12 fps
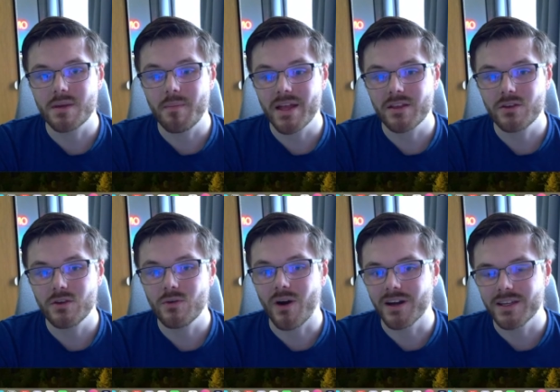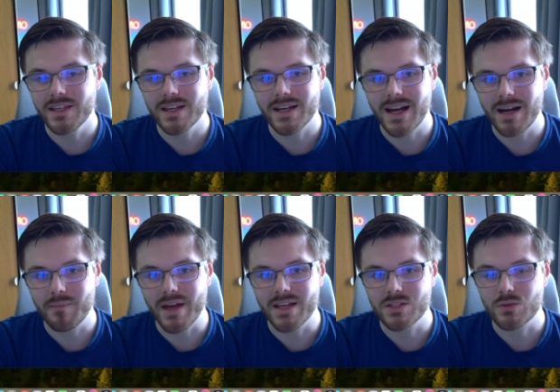BenQ IdeaCam
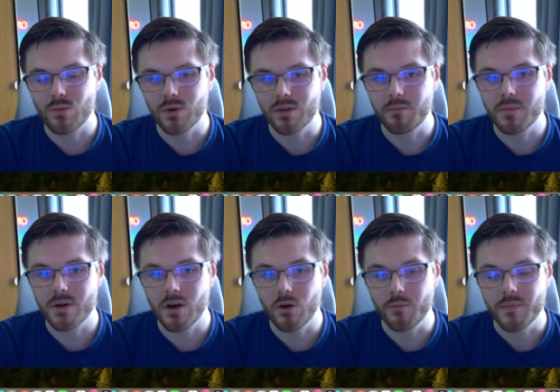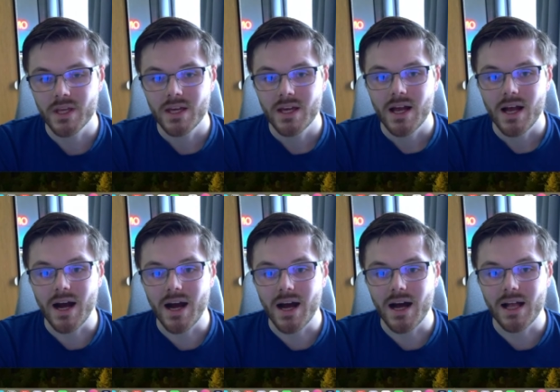S1 Pro.
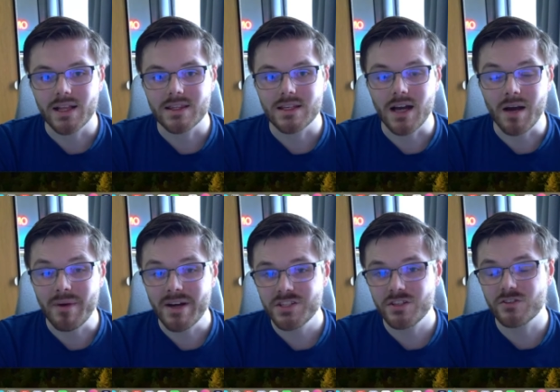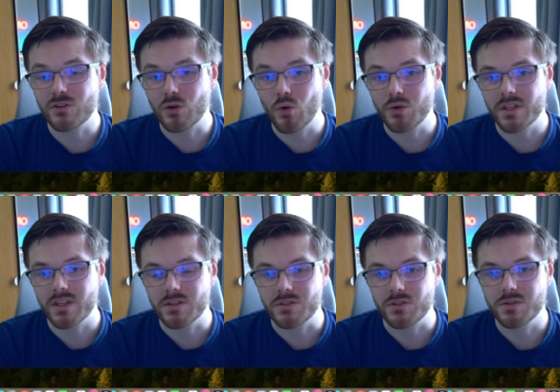And I'm actually recording
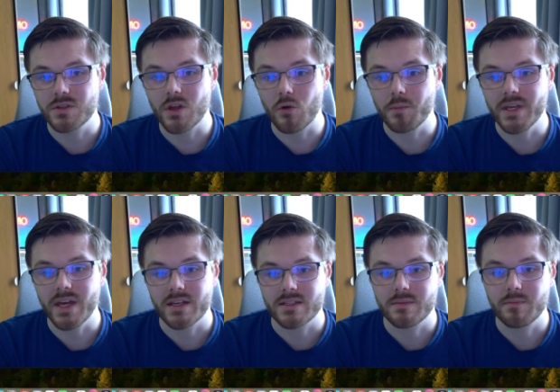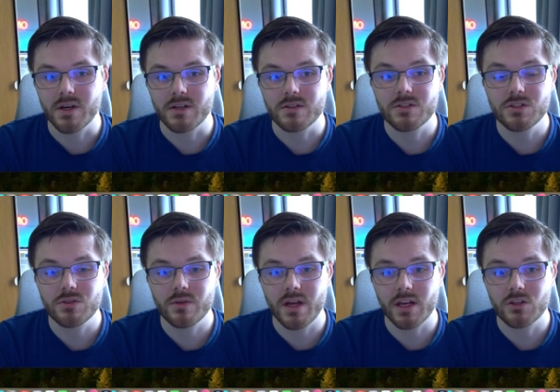this using OBS, but just so
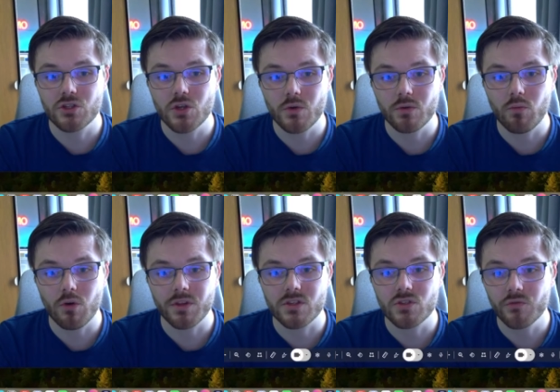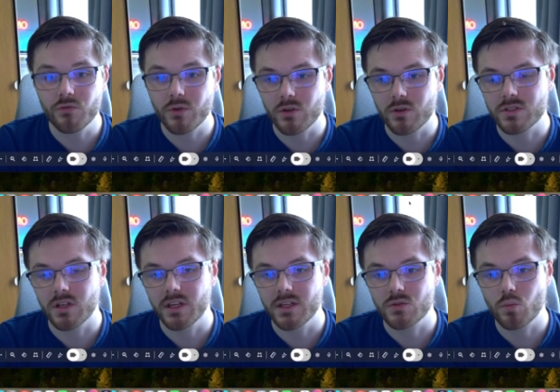that I can show you what the software looks
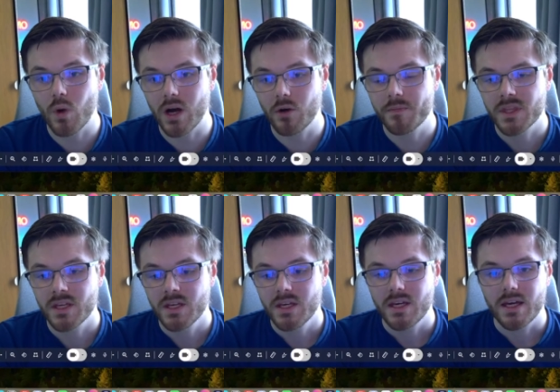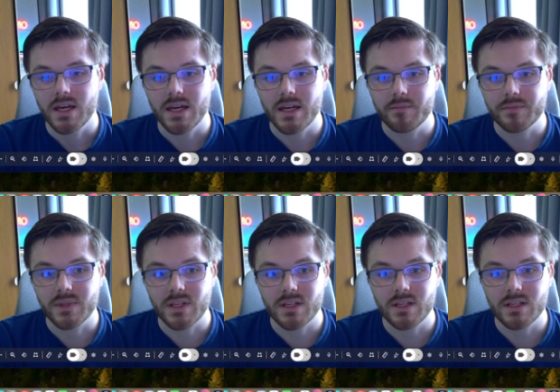like as well.
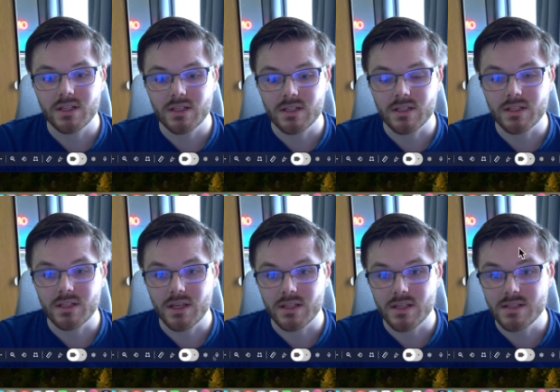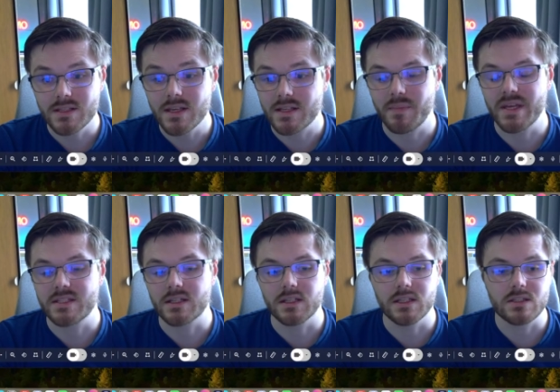Yeah, this is it
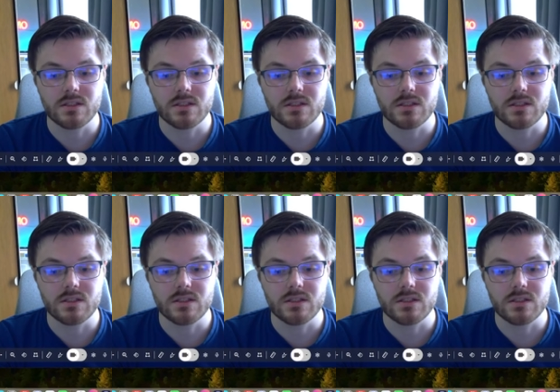basically.